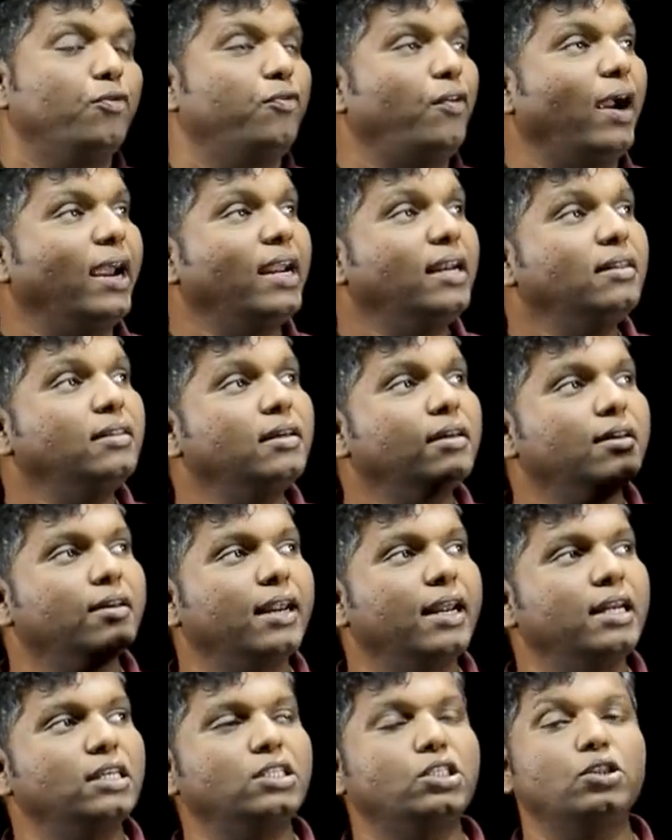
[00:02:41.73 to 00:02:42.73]
Find the
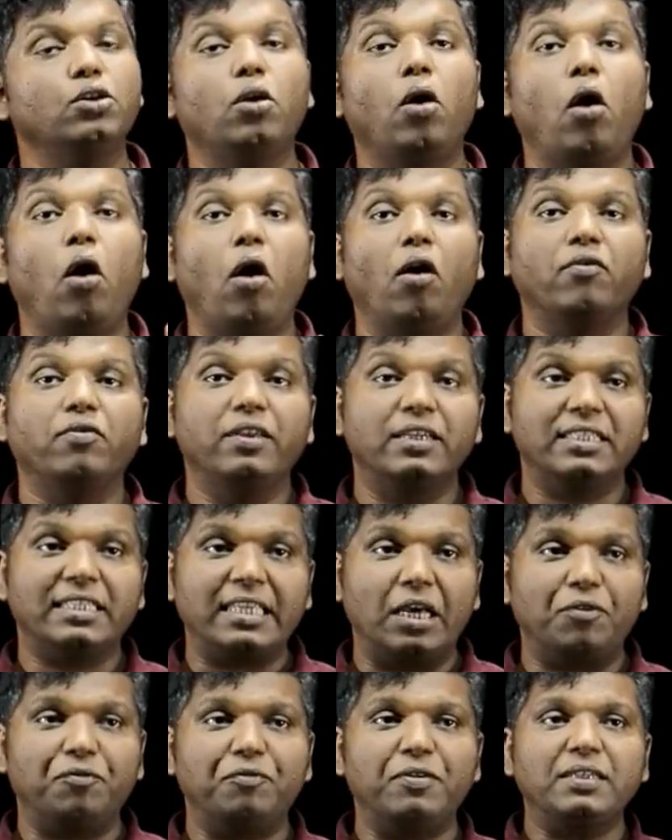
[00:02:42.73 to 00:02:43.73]
ratio of the
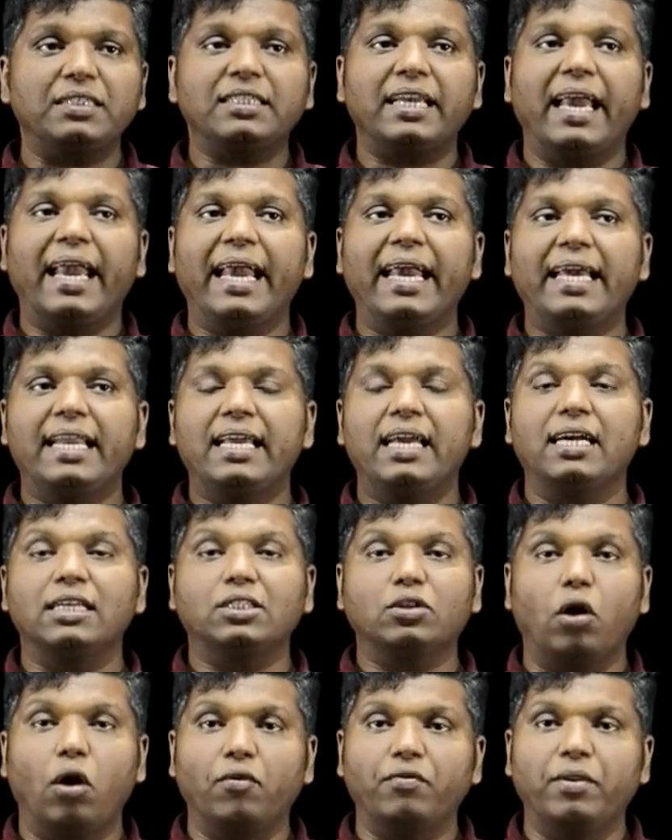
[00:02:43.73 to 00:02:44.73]
surface
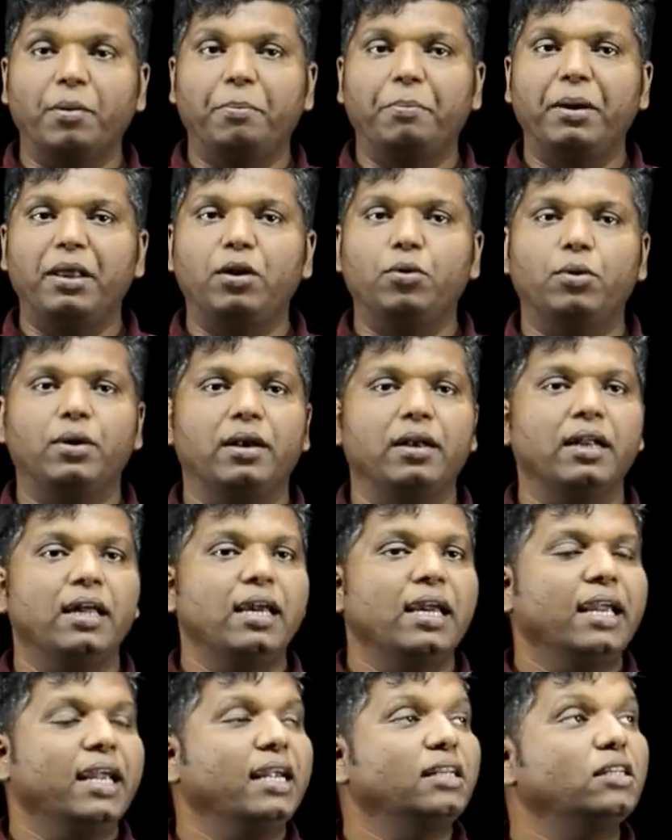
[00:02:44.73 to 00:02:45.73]
areas of the
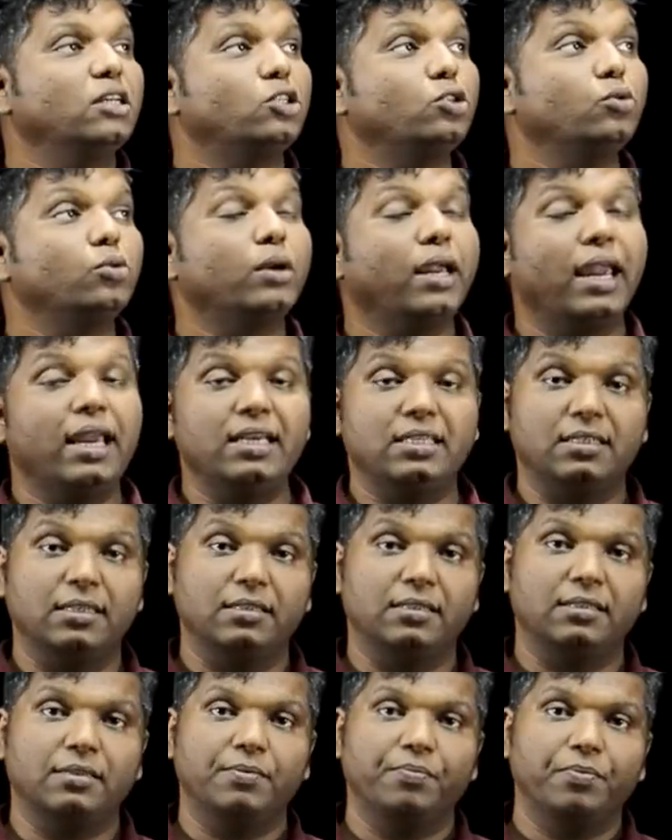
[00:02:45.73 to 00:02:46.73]
balloon in the two
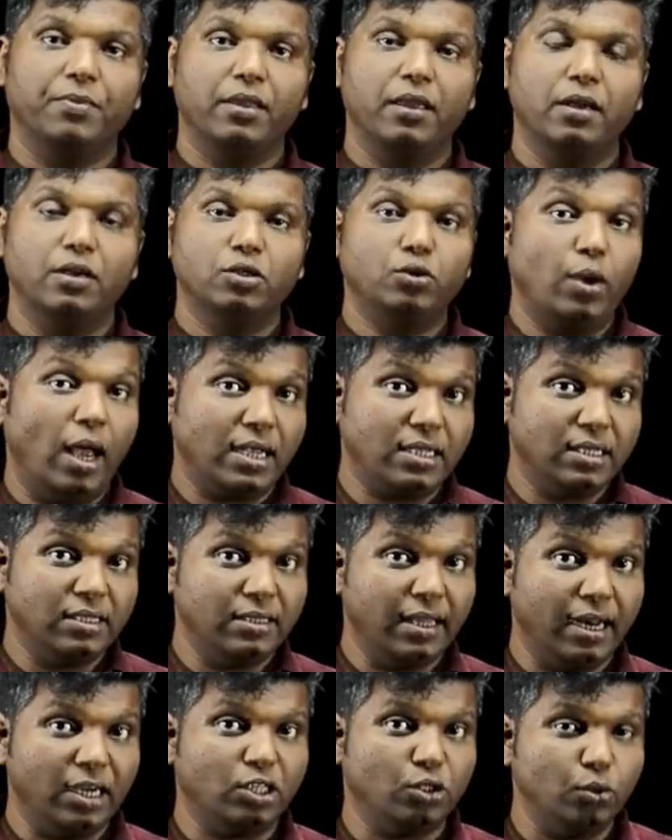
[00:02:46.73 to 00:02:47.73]
cases. So
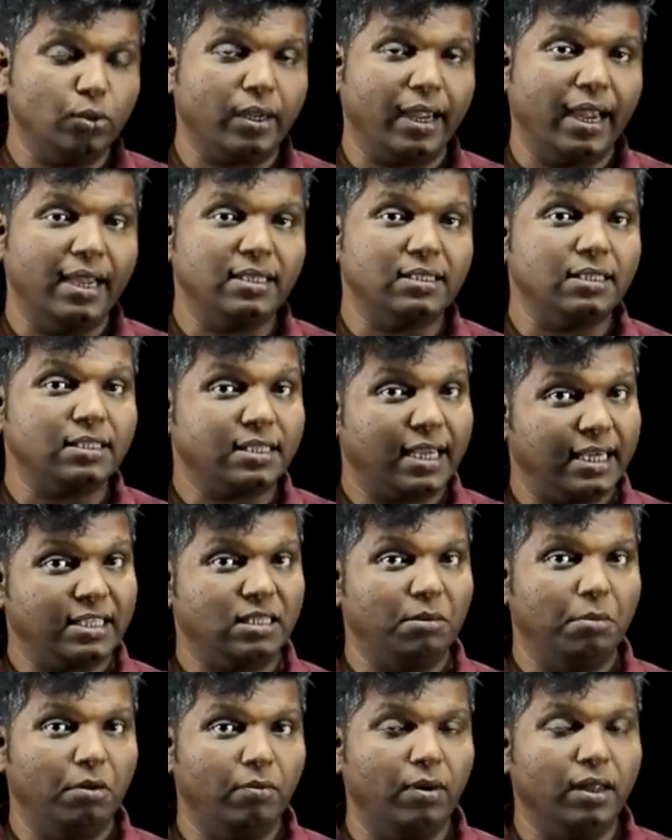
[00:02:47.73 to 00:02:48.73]
actually there are two cases.
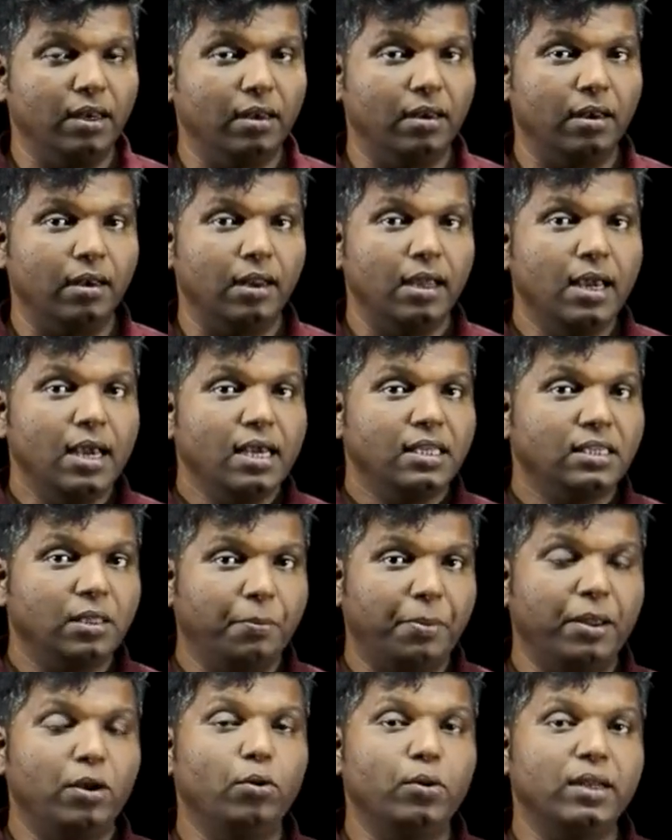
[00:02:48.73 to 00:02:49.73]
Case number 1,
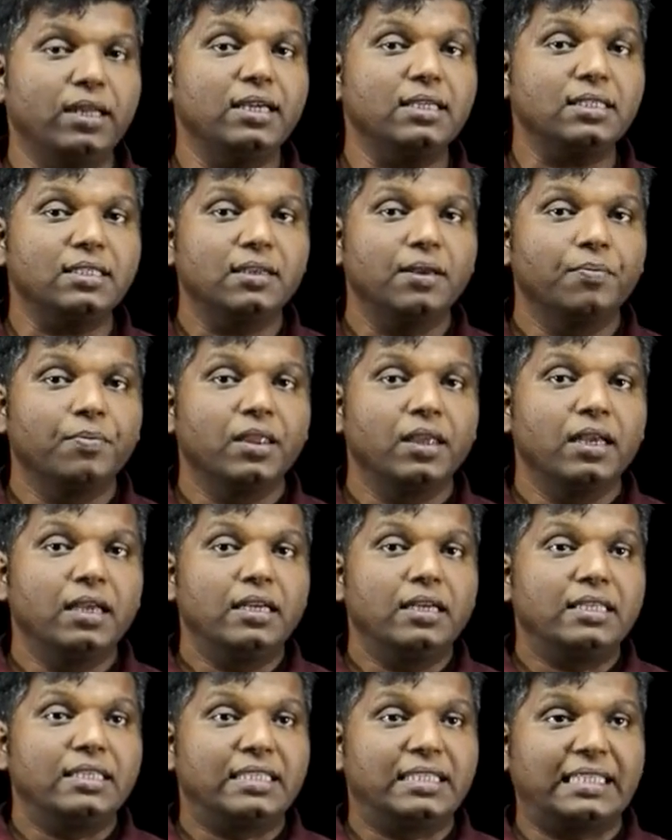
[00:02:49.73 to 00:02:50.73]
the balloon is
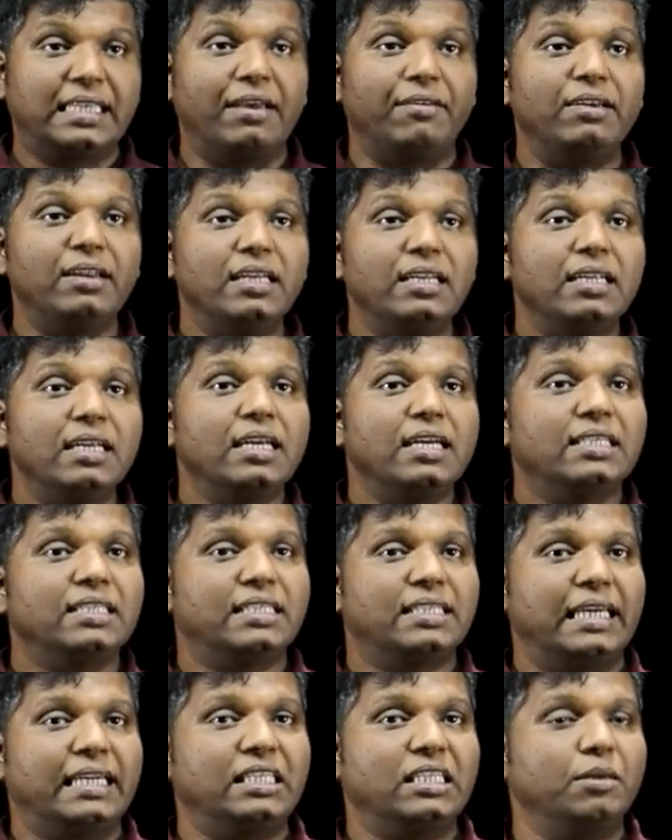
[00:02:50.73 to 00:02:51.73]
7
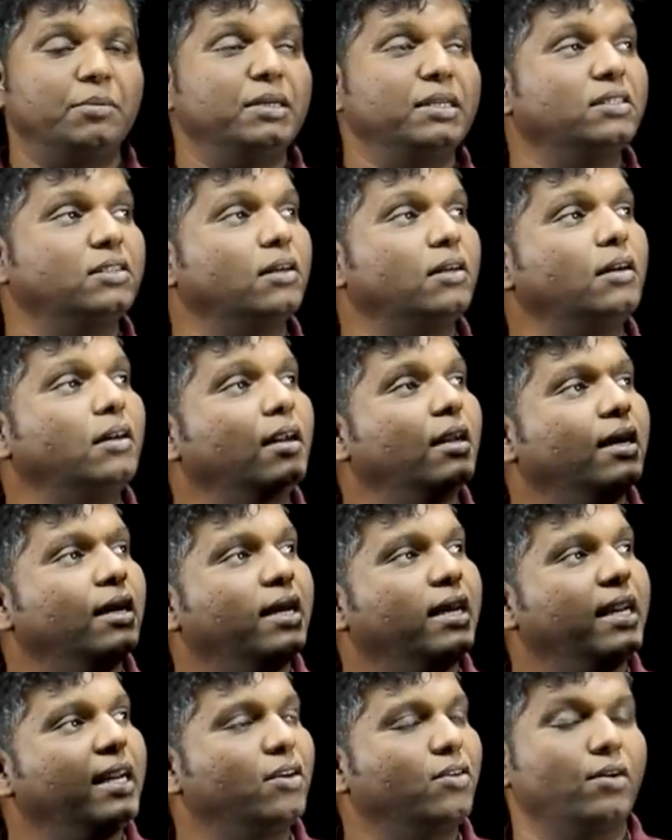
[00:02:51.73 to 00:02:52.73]
centimeter
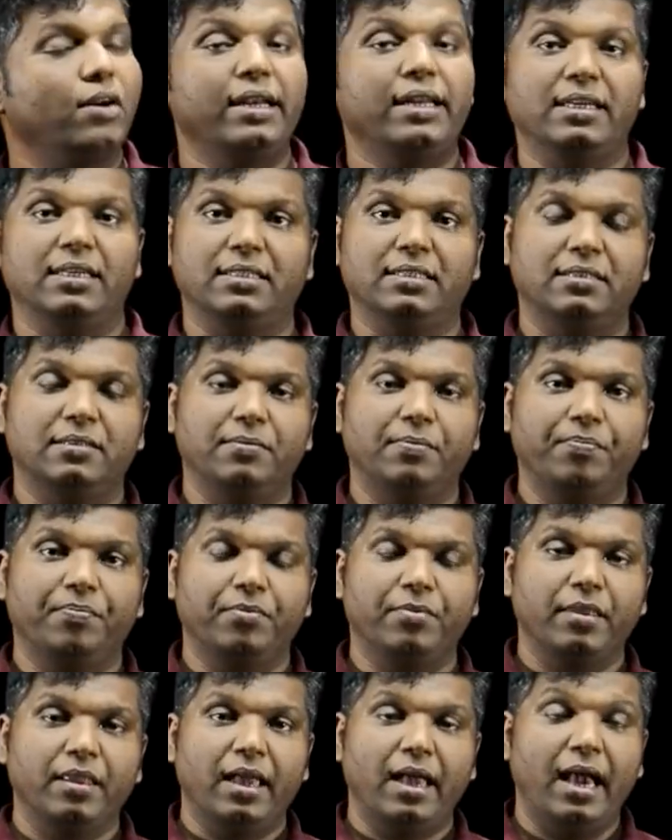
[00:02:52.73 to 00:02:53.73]
in radius,
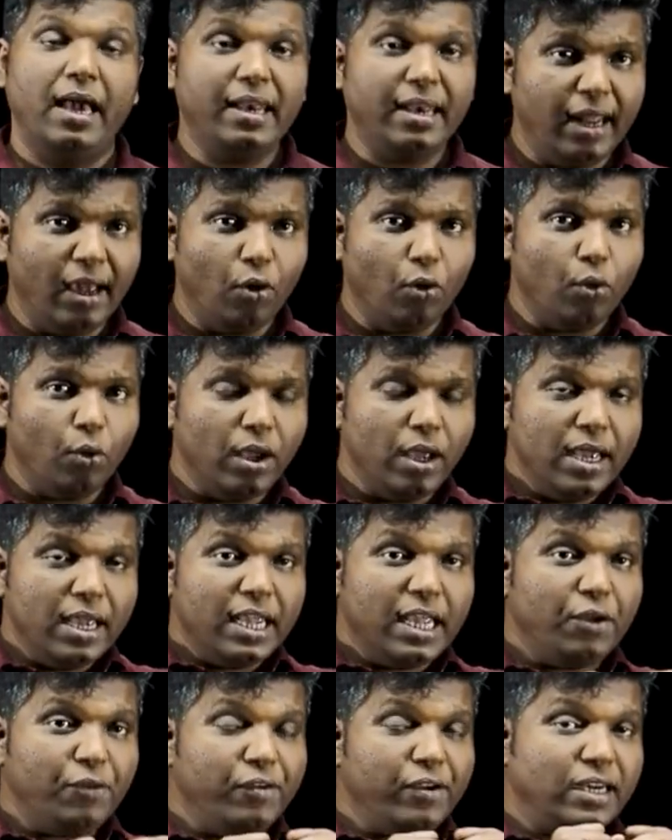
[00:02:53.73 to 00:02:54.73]
and now
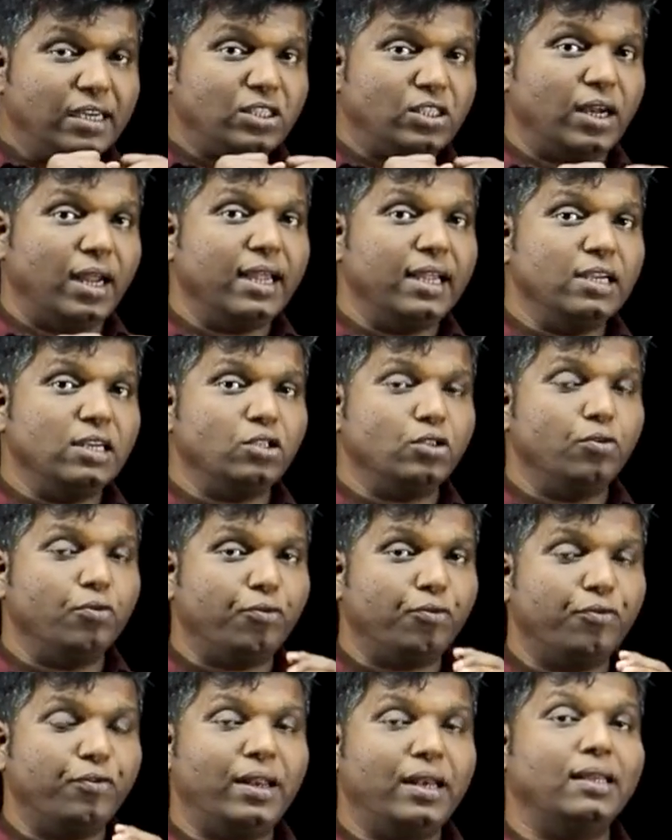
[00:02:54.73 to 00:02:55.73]
if you are trying
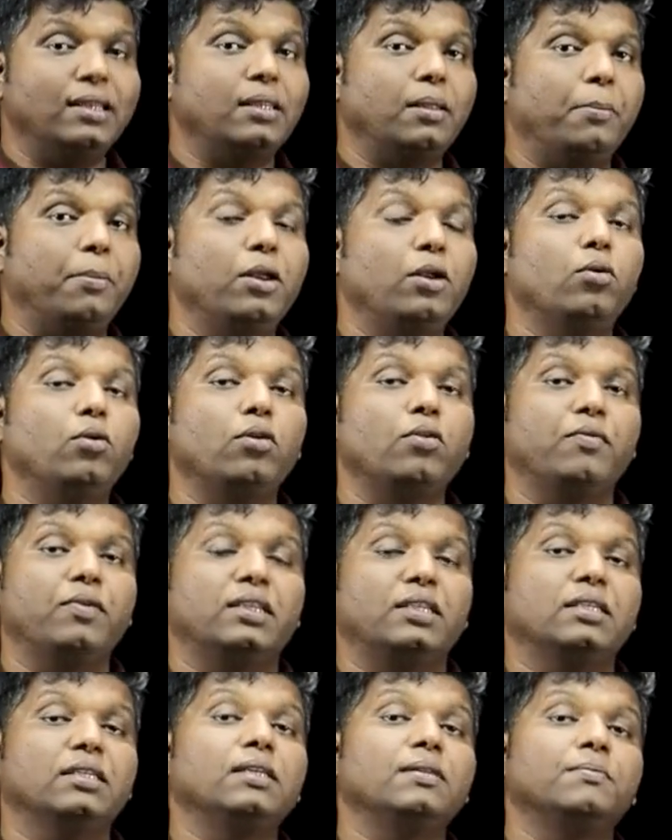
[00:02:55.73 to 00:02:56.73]
to fill the balloon
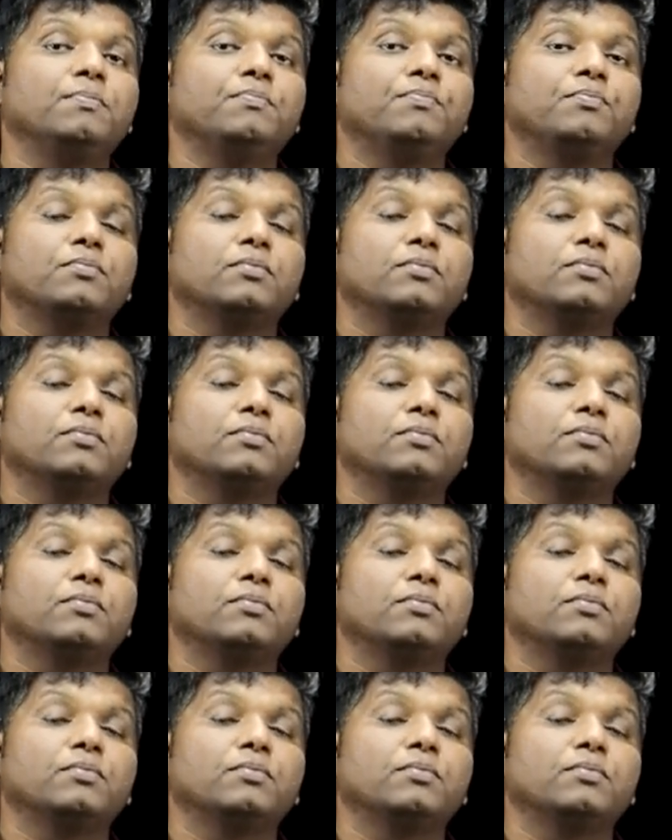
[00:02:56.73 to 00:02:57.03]
with the